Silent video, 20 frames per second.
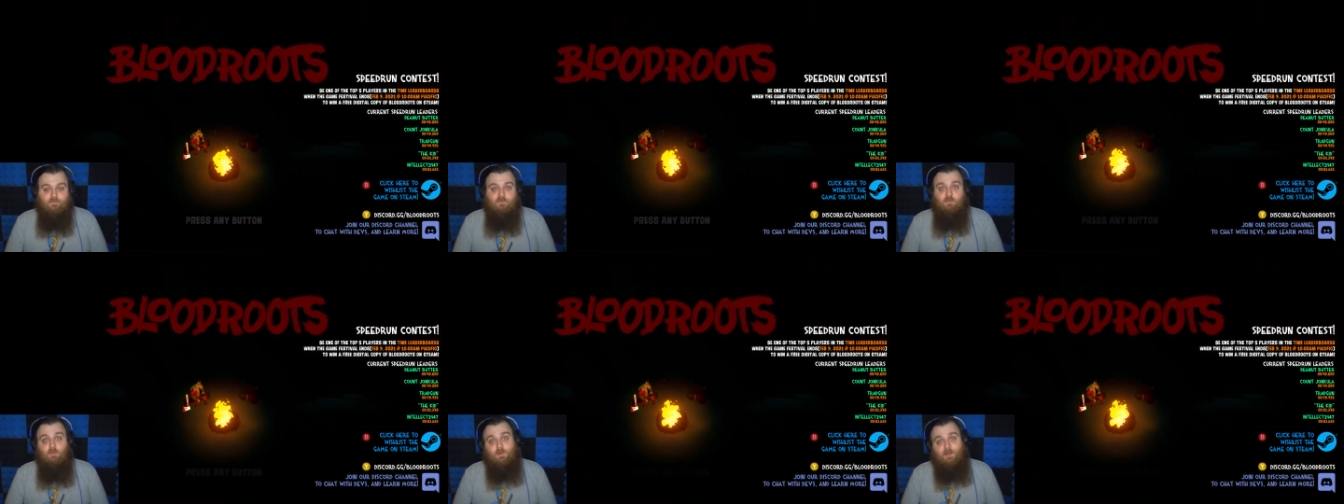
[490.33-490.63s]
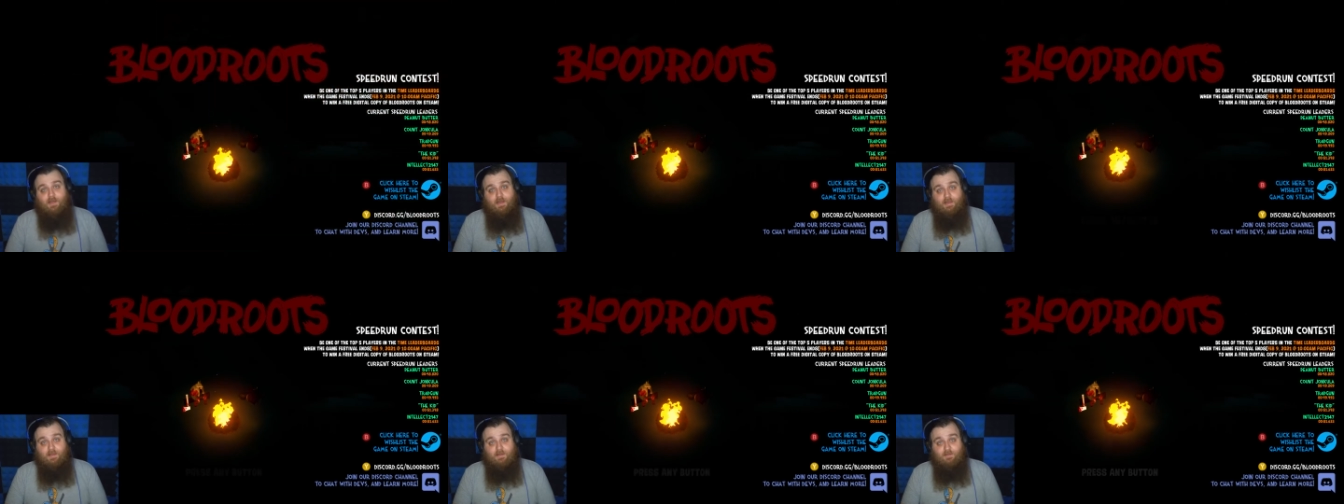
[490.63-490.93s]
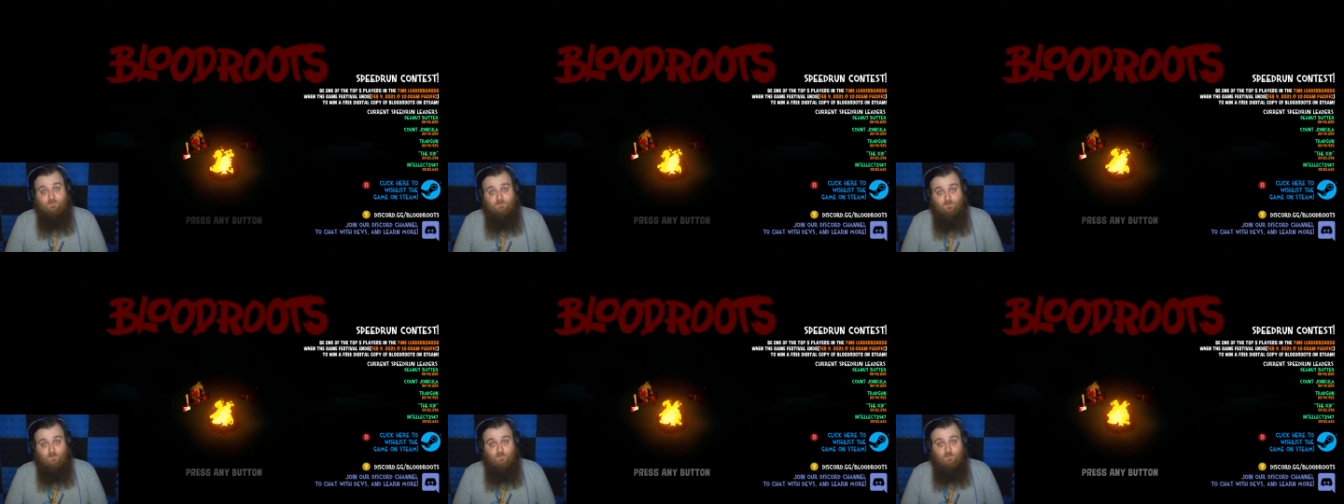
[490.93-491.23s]
to play
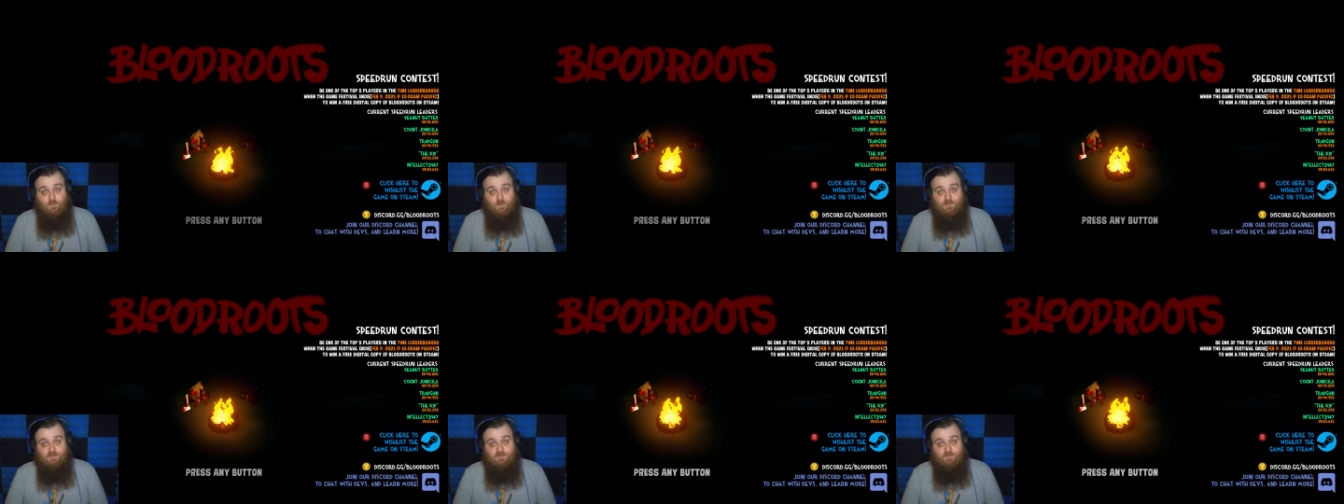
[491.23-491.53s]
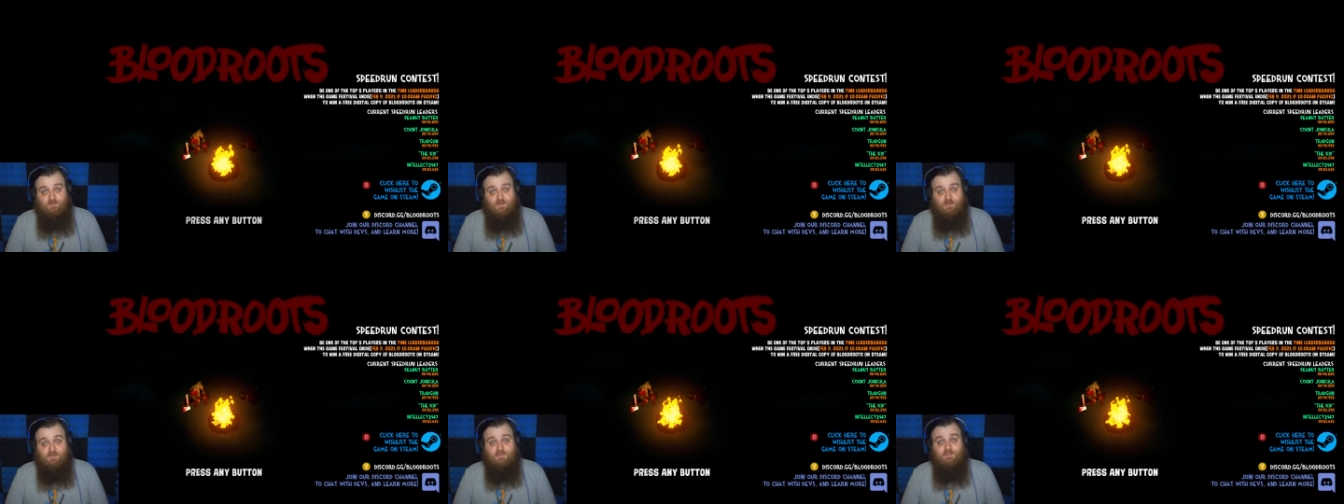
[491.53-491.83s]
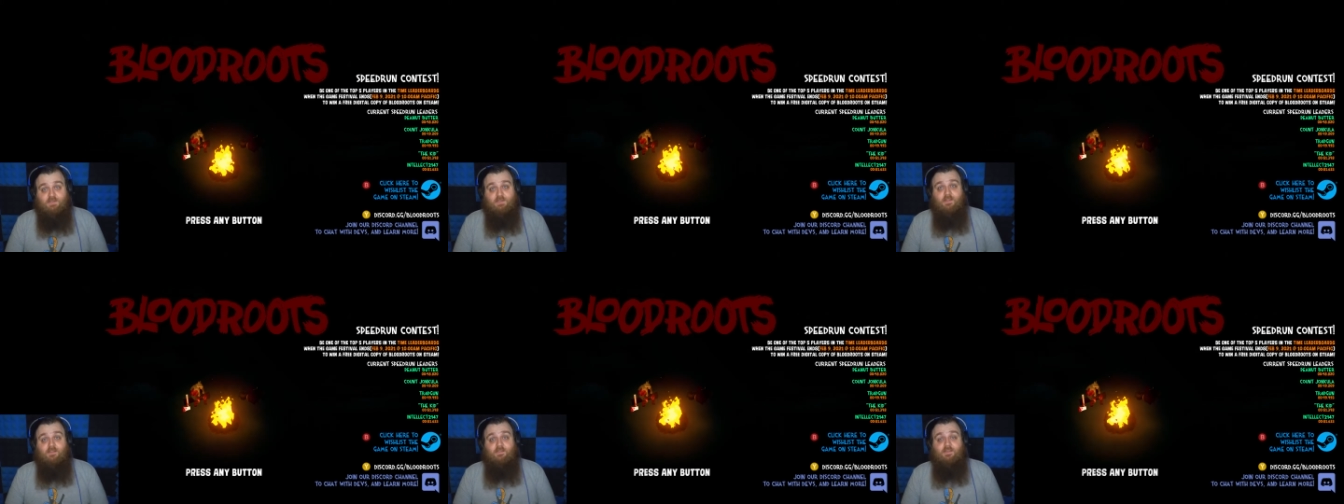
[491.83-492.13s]
the full version of
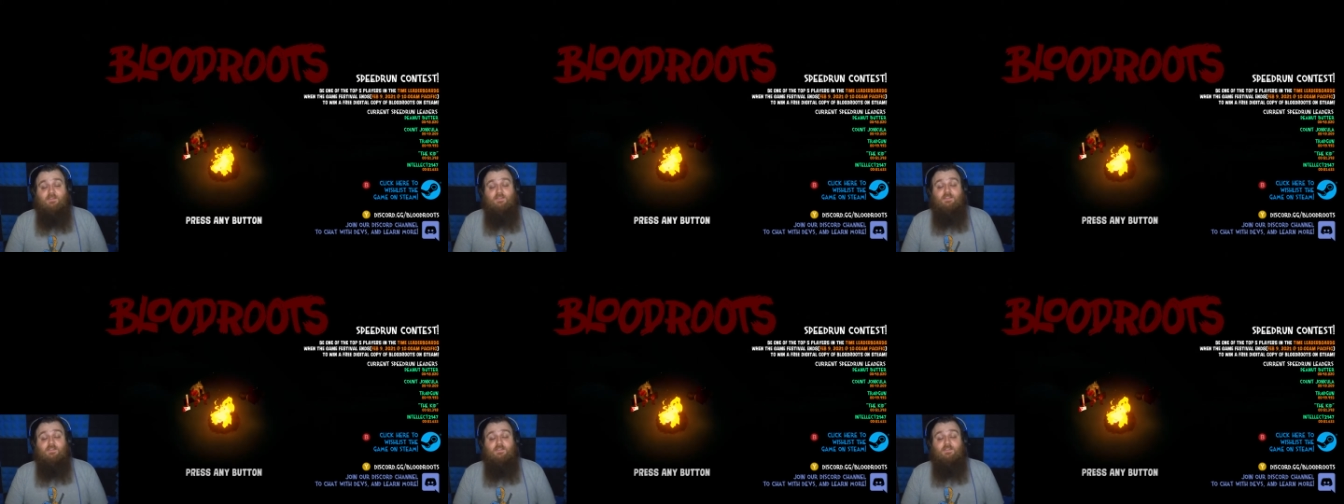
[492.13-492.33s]
this. This